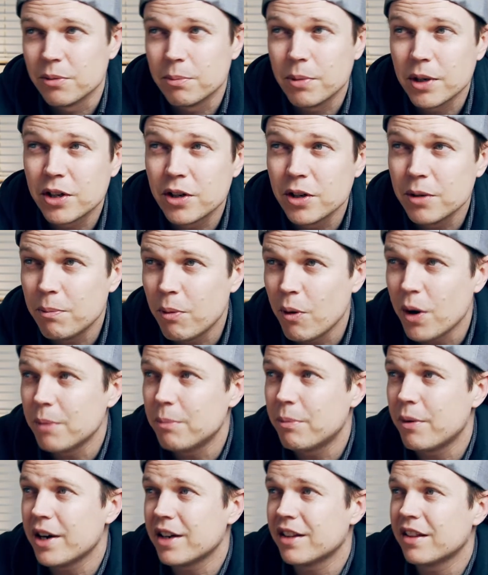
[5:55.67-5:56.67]
But good point,
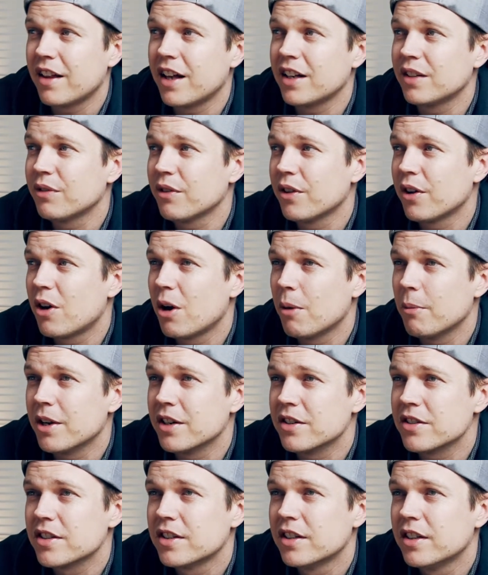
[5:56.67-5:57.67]
Brett. Thanks for the comment.